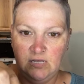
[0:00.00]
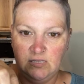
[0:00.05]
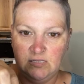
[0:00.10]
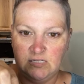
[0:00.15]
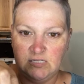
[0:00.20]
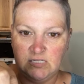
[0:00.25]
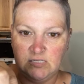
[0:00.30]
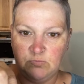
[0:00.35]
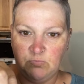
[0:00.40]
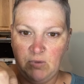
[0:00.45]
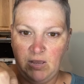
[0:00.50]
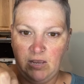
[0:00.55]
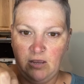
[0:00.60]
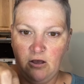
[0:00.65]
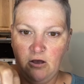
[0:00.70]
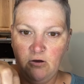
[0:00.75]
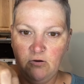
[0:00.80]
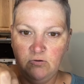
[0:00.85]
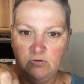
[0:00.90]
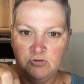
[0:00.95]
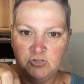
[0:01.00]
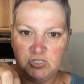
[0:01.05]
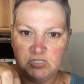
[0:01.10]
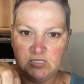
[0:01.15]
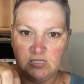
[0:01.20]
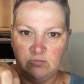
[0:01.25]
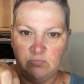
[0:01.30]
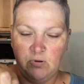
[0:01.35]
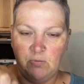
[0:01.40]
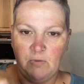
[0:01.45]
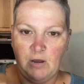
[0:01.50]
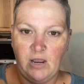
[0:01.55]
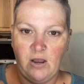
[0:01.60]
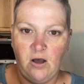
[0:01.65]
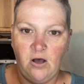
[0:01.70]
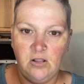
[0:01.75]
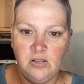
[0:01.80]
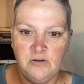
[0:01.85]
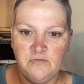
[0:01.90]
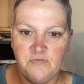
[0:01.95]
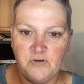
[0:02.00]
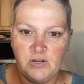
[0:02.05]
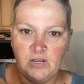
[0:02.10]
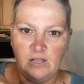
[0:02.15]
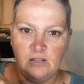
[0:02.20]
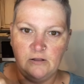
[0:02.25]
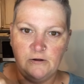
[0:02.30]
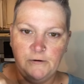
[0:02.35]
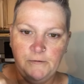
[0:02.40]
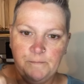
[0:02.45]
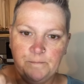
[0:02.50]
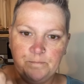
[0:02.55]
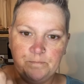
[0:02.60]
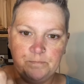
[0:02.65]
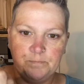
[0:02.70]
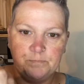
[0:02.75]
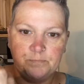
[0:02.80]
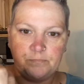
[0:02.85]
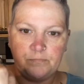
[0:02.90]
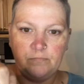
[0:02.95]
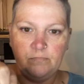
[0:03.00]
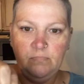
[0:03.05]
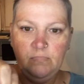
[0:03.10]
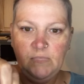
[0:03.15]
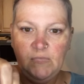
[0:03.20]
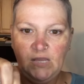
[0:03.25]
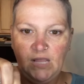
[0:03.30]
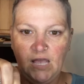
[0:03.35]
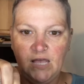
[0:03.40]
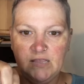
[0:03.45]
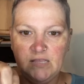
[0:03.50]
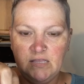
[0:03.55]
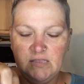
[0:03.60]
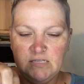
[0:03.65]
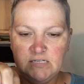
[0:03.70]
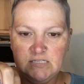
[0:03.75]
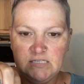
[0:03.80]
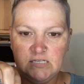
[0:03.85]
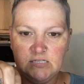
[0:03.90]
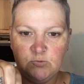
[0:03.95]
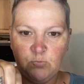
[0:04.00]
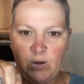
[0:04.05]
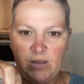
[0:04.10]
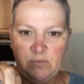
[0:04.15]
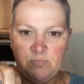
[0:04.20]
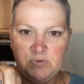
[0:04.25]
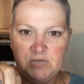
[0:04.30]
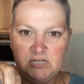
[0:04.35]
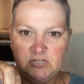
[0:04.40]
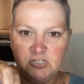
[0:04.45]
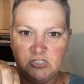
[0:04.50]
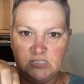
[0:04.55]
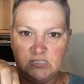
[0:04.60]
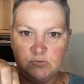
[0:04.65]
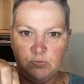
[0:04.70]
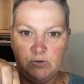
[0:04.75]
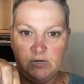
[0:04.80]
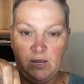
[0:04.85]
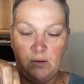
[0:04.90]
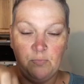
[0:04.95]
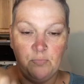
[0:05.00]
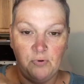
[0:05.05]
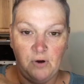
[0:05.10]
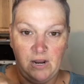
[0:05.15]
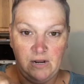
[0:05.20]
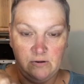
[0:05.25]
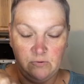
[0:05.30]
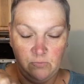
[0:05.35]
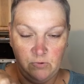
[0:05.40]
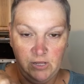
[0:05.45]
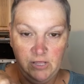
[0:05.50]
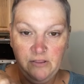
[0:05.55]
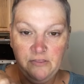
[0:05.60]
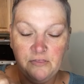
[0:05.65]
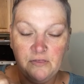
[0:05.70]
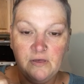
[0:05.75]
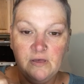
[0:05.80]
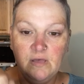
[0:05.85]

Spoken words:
This is mango. She's going to be my all over color. And then this is white peach. That's what I brighten with.